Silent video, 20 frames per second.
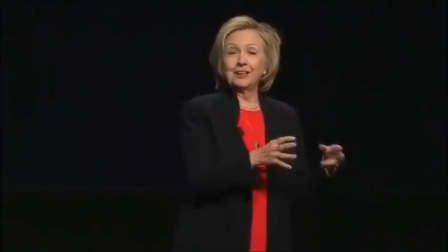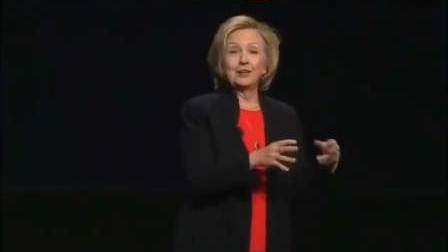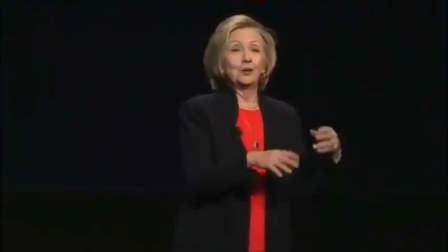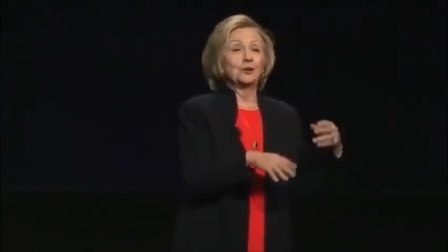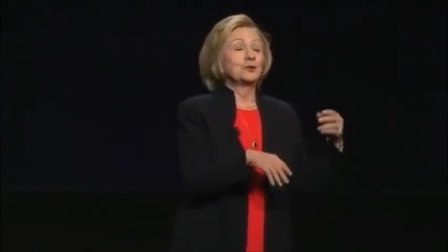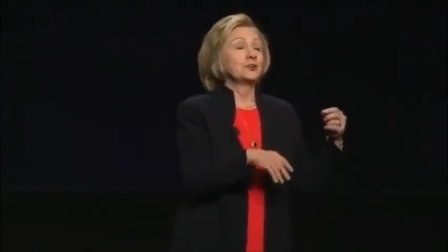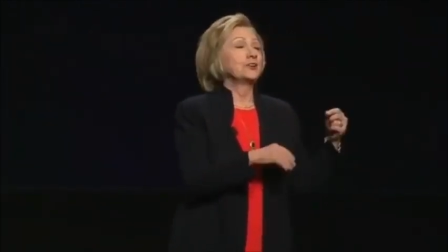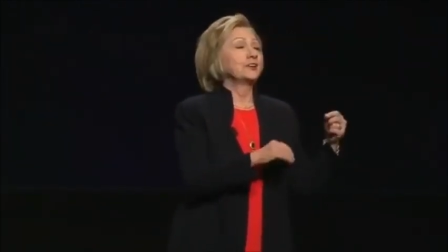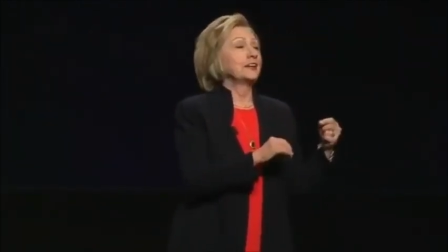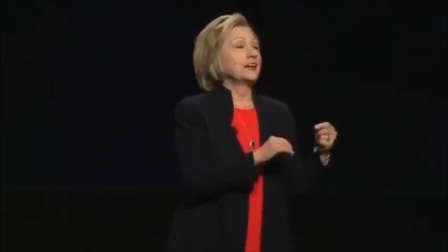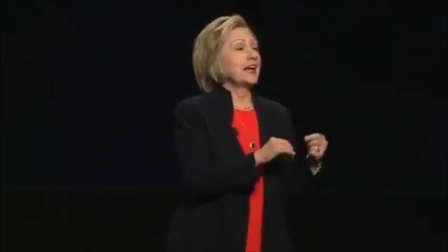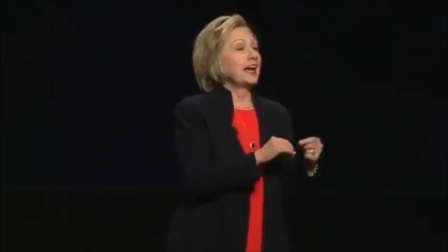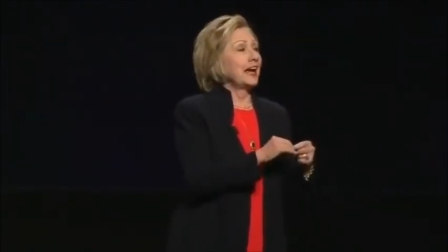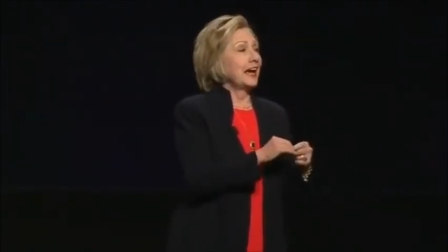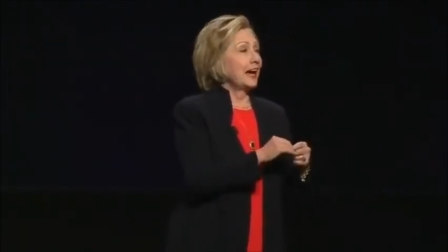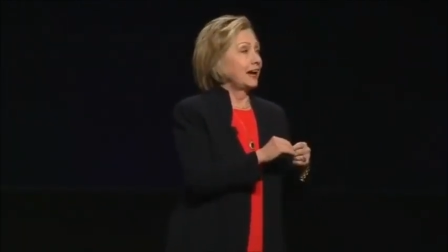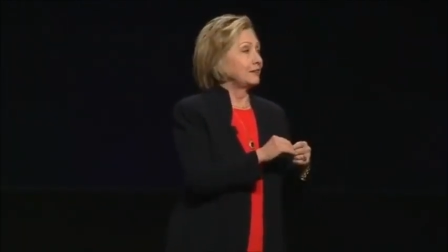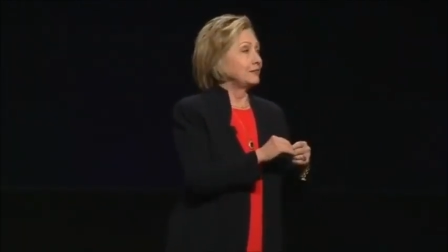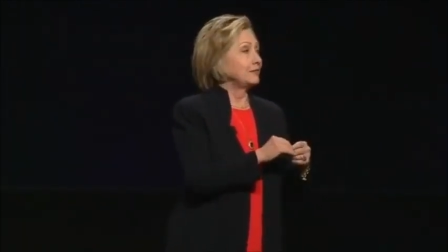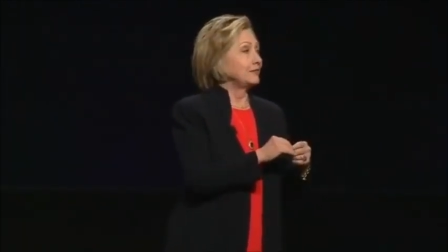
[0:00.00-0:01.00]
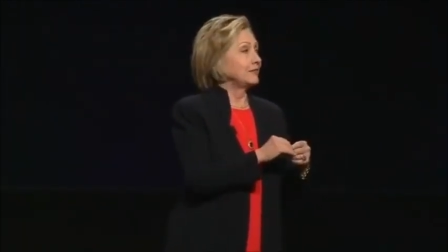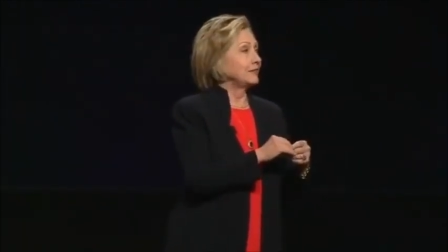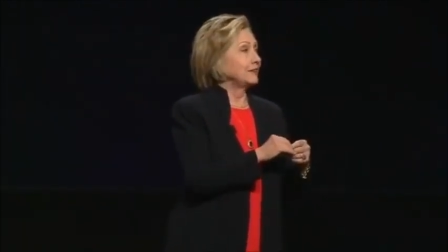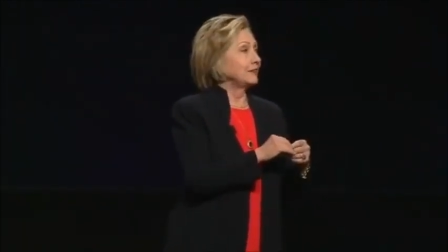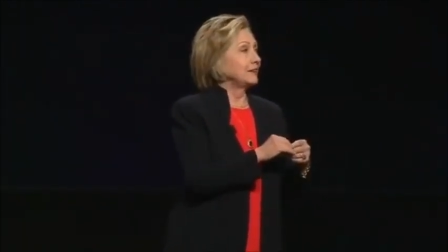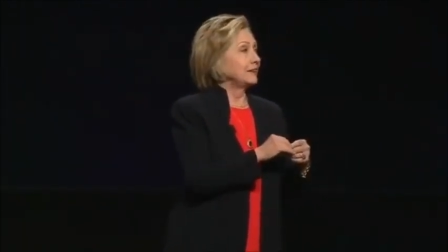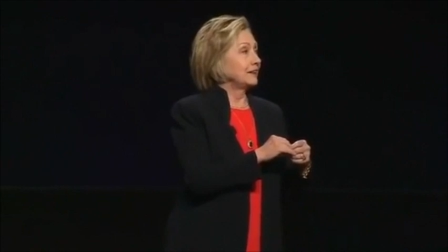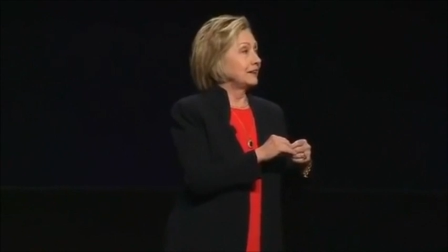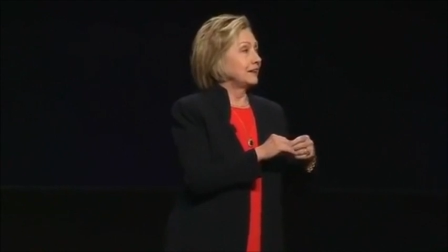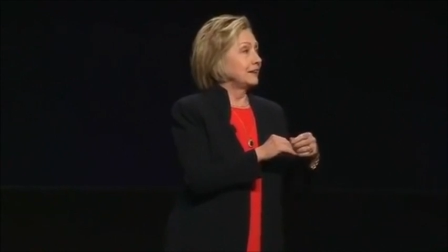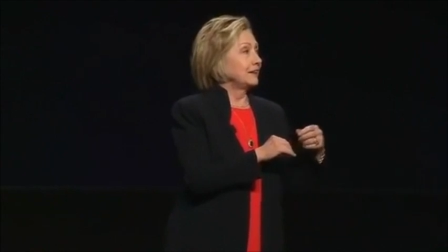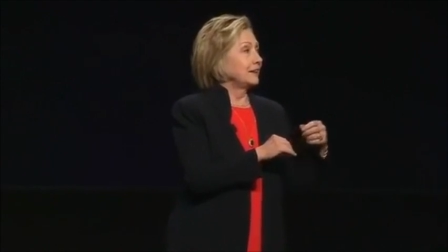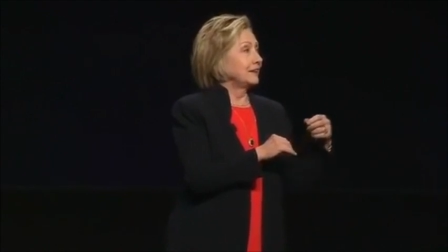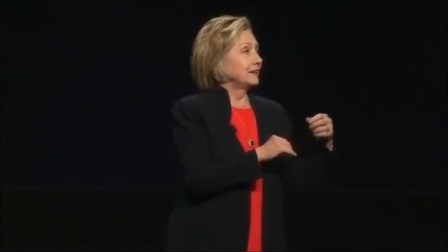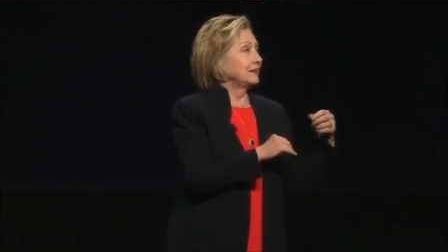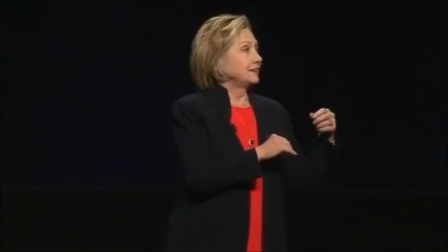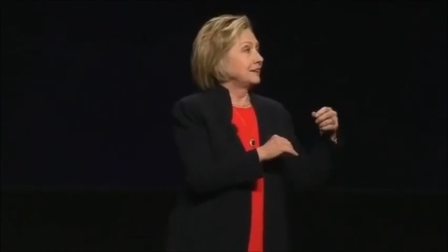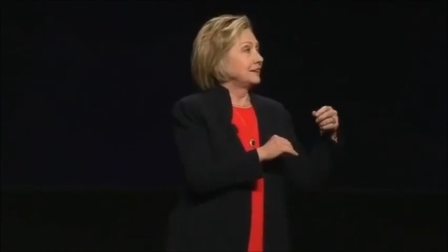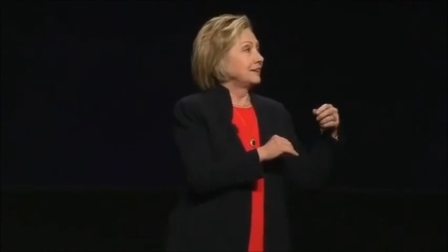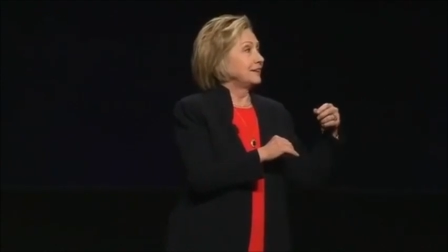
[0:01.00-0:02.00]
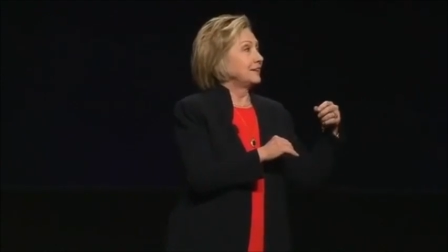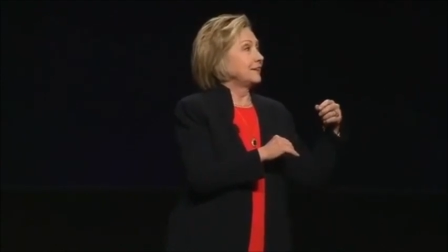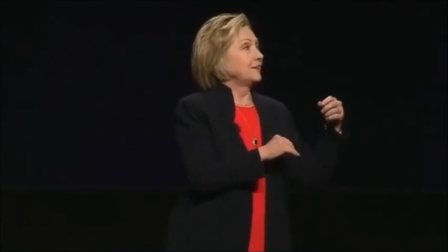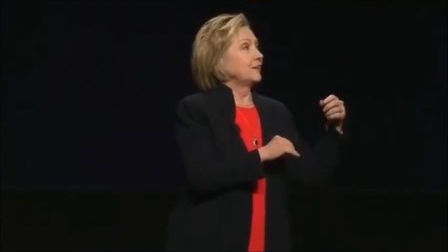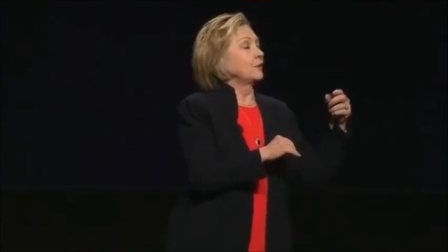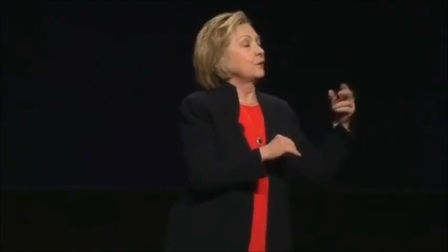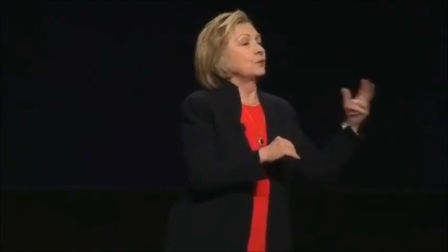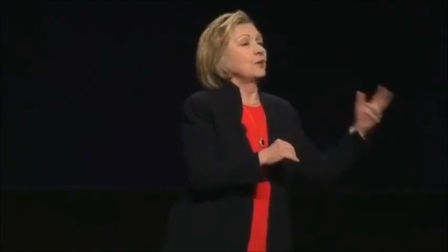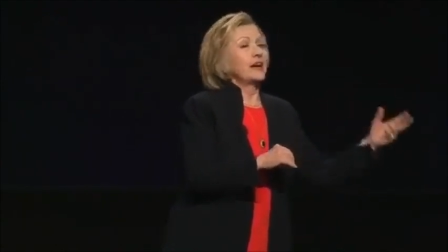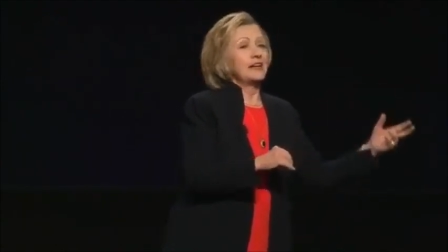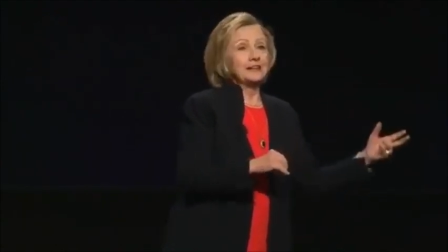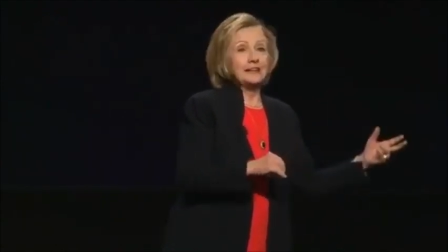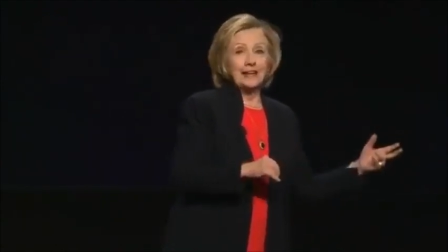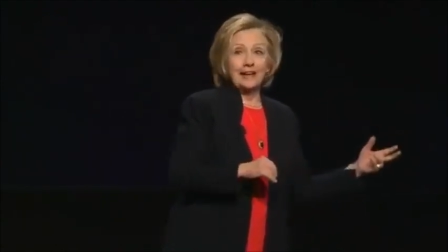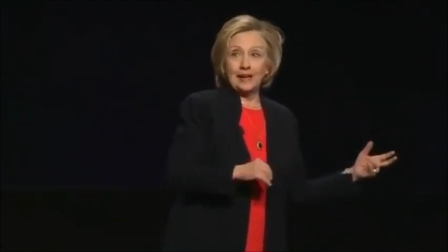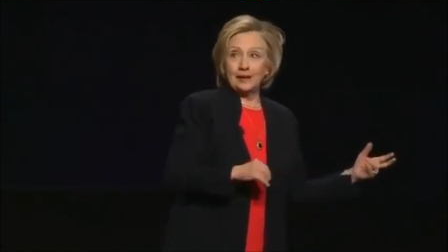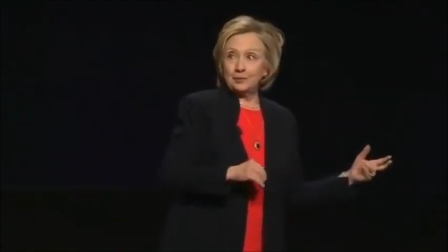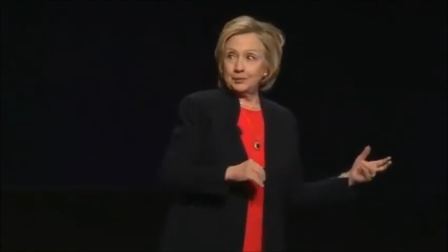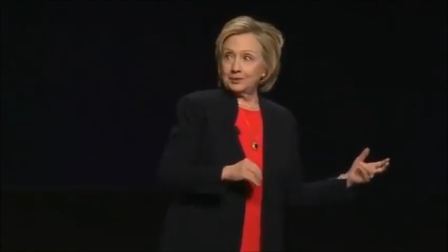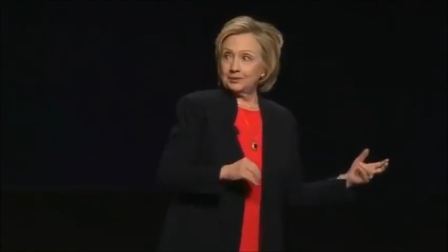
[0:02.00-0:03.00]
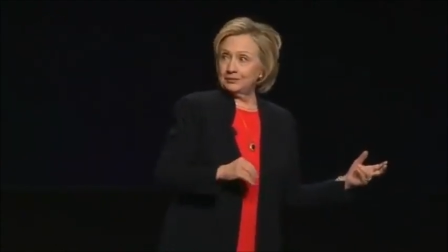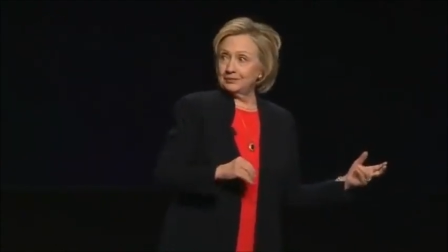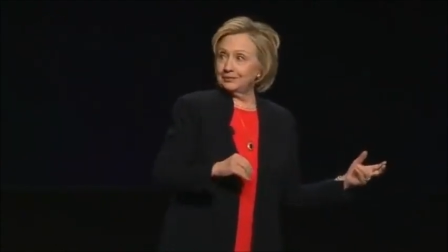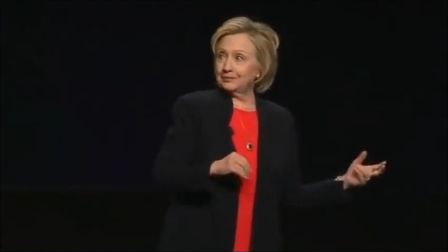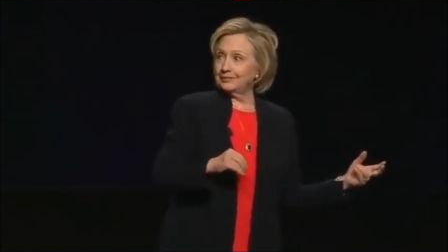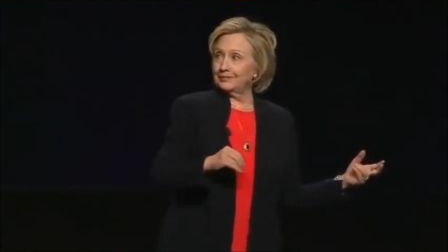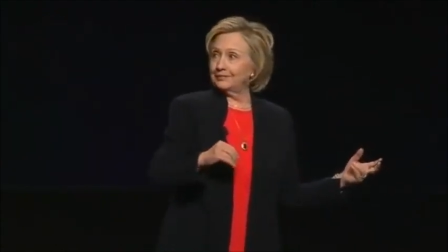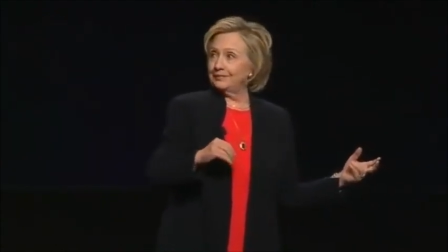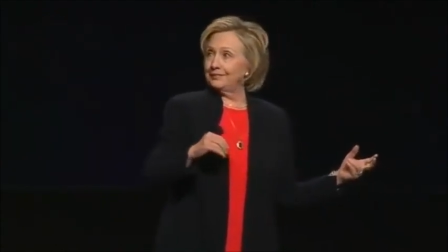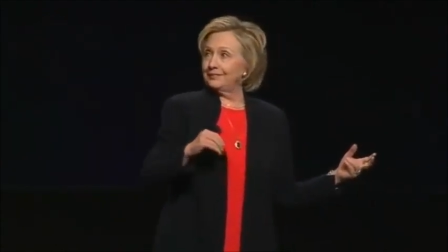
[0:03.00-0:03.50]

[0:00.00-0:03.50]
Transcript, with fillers: You know, you can have the red cabin,